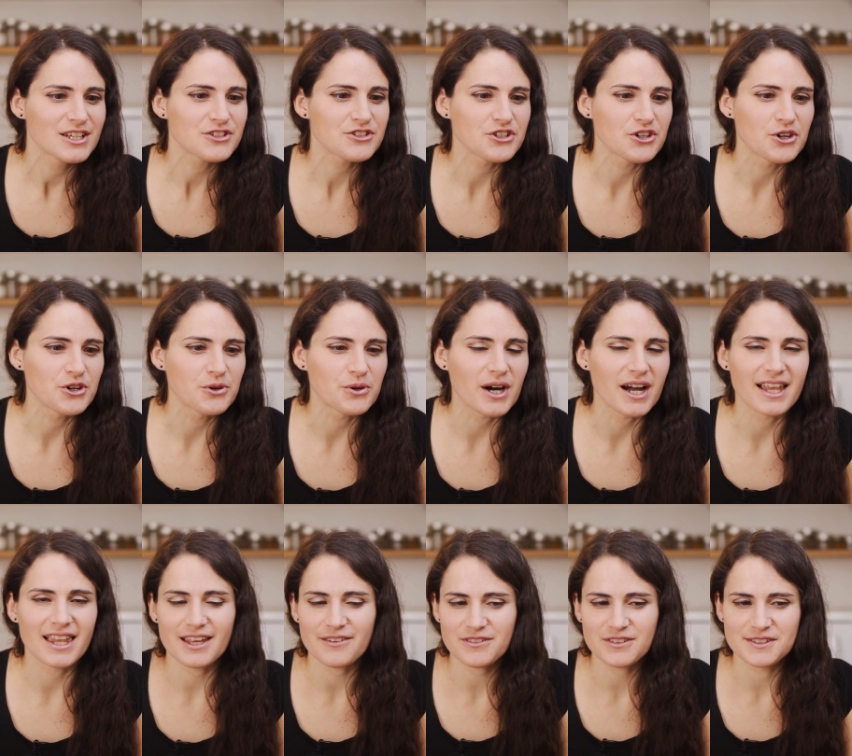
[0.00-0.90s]
So
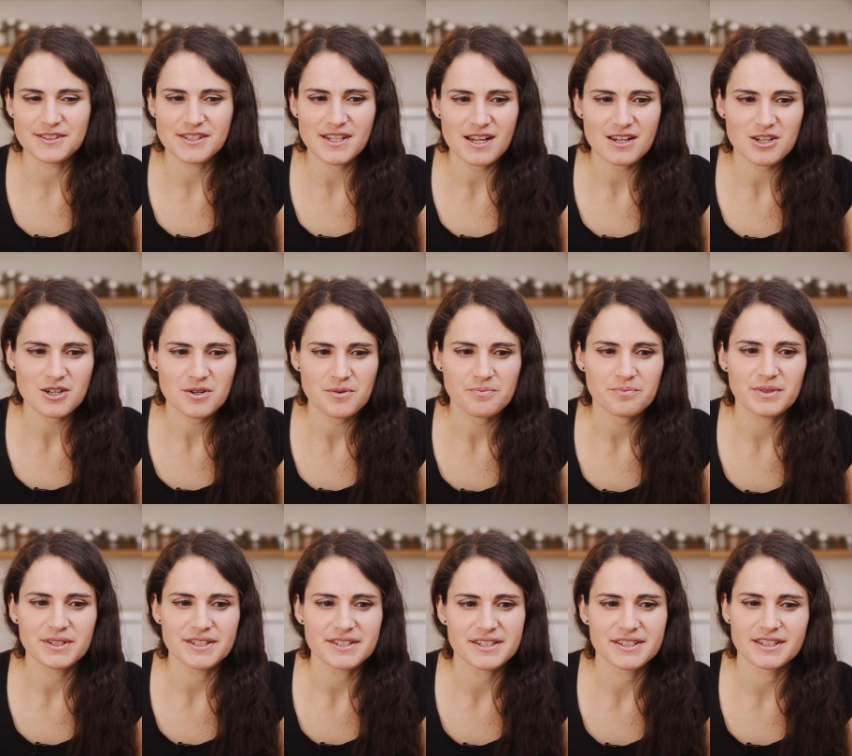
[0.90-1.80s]
I left it there,
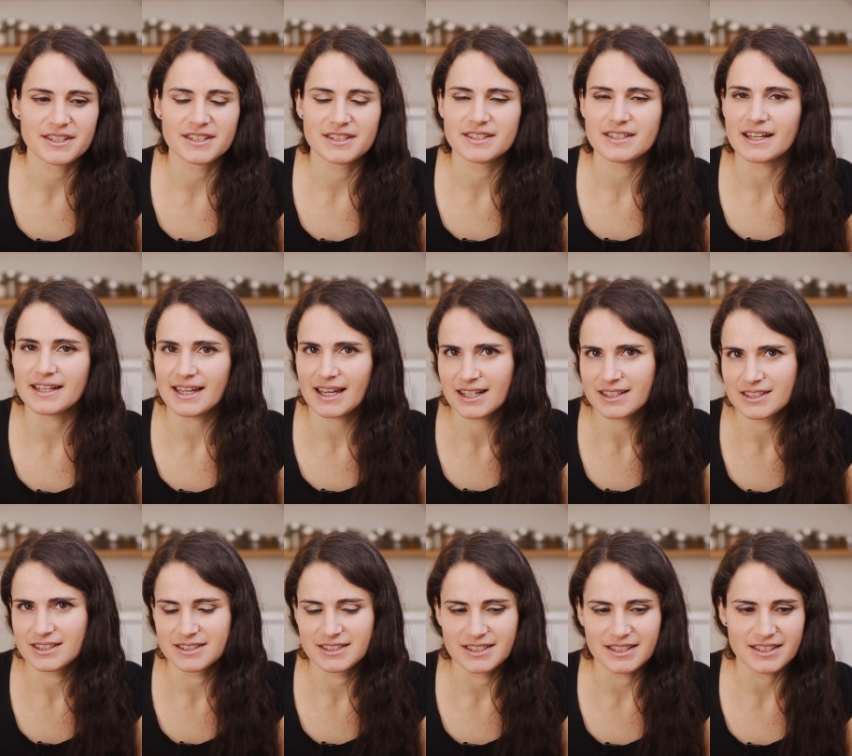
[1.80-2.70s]
placing it
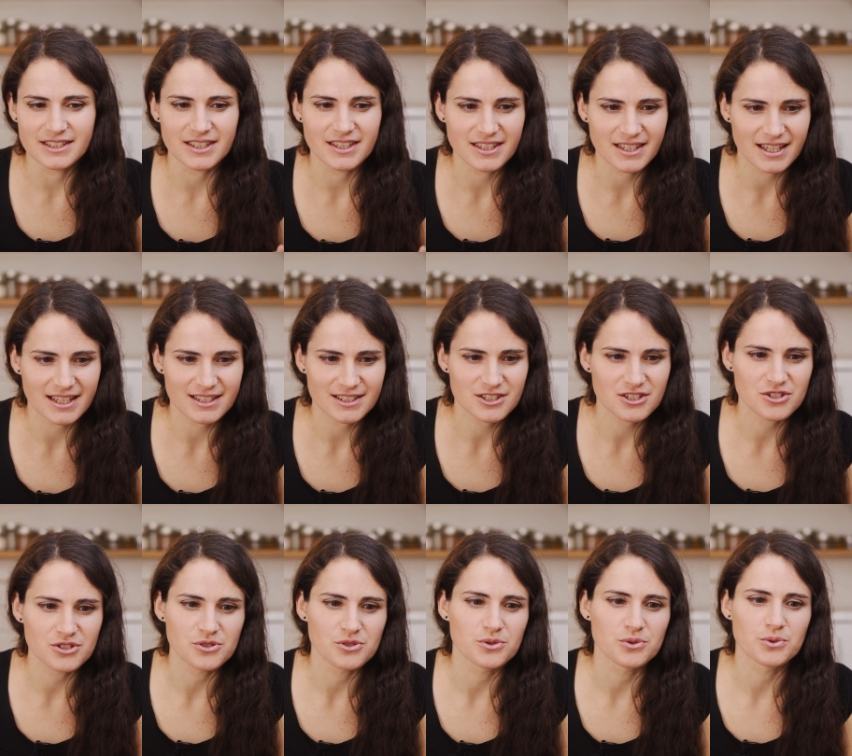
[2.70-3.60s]
diagonally again
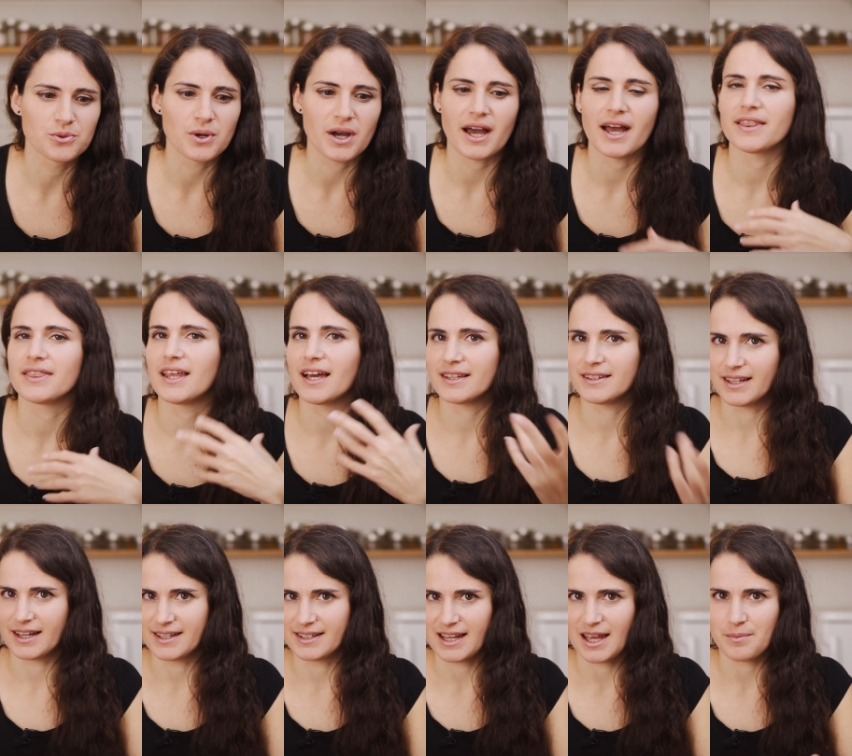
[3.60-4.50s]
to add that
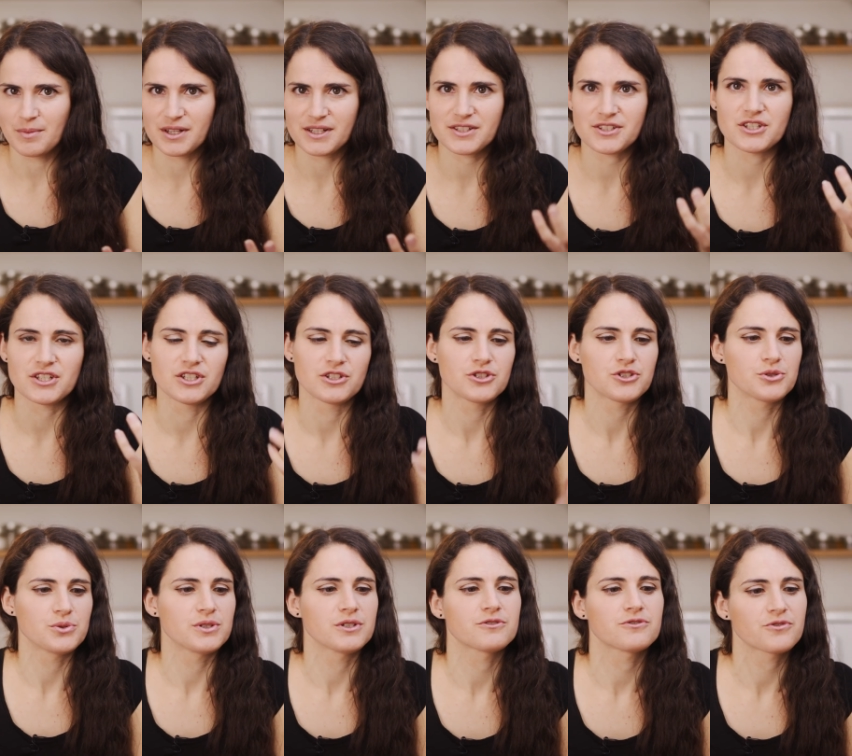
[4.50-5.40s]
dynamics
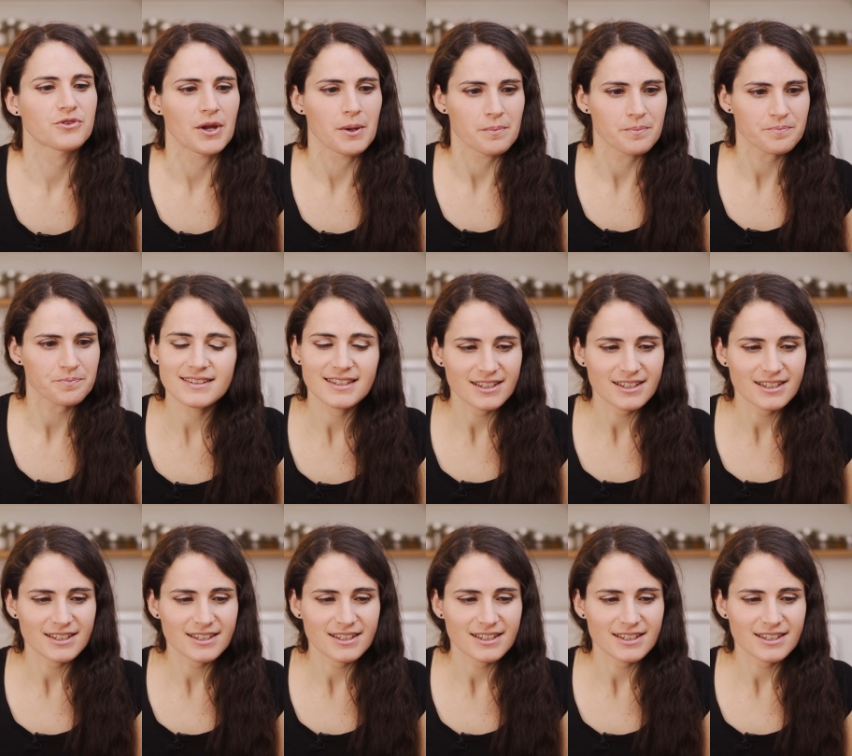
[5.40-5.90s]
into the frame.